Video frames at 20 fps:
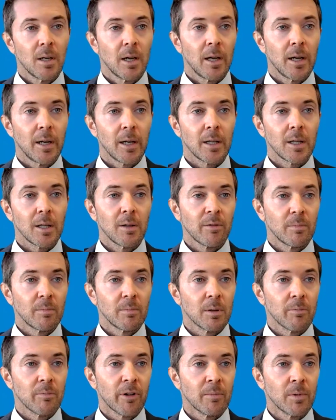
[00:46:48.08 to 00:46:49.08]

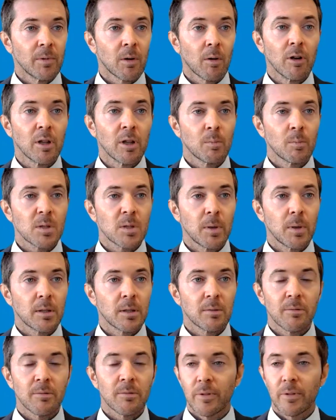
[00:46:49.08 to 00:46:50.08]
from a growth
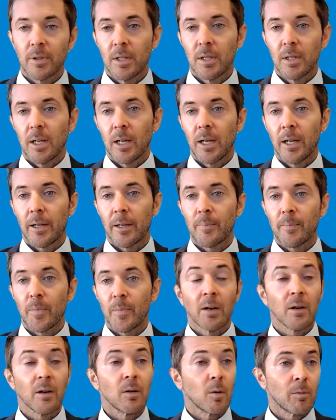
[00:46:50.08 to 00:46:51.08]
perspective and
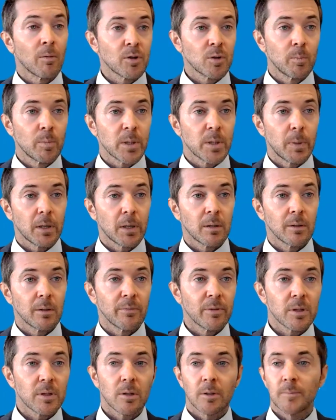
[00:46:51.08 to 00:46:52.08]
an offshore perspective.
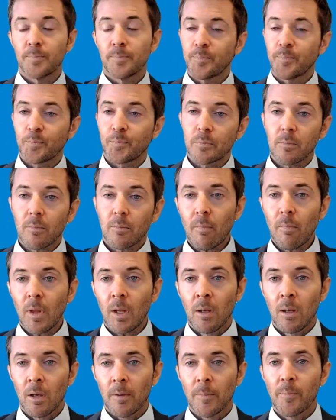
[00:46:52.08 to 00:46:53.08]
So,
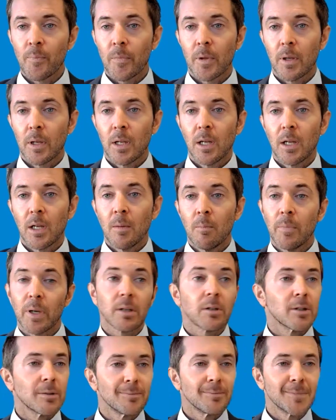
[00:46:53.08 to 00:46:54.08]
yeah.
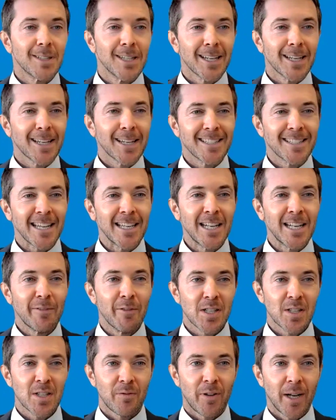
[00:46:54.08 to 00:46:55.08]
But stay
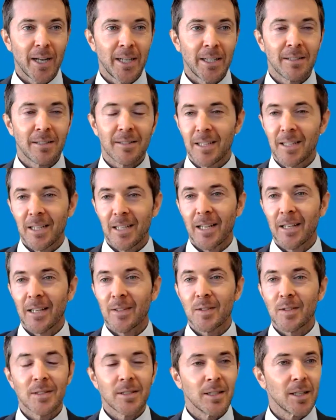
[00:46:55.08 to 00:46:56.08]
diversified
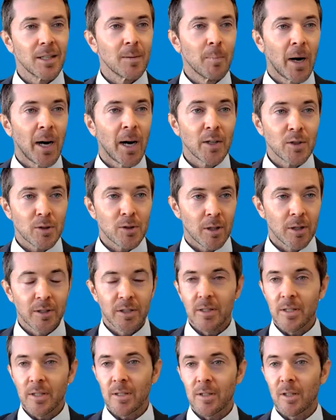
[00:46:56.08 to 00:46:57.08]
and buy in
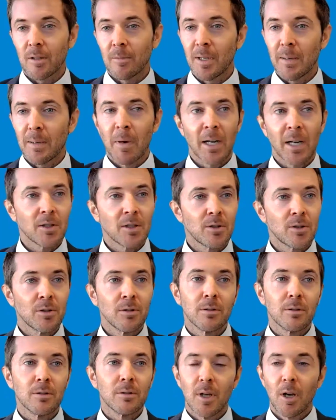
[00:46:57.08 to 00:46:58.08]
tranches are my
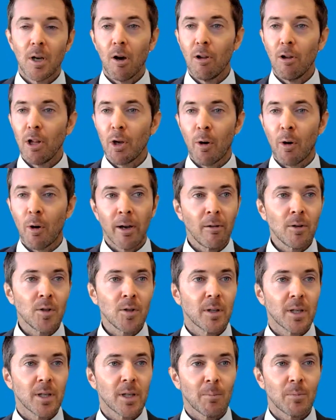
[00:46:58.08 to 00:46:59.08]
two holy grails
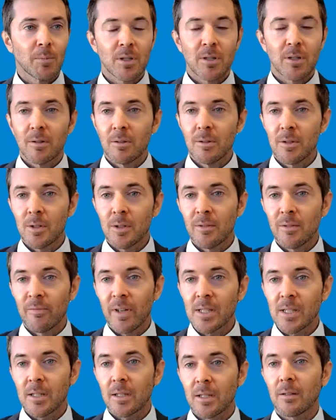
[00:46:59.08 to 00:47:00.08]
when it comes to
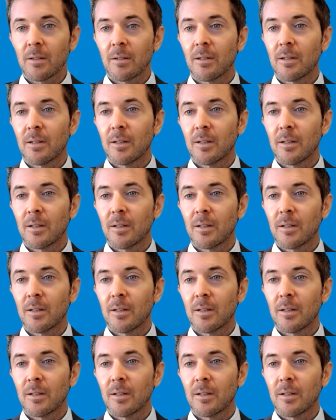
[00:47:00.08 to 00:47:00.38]
investing.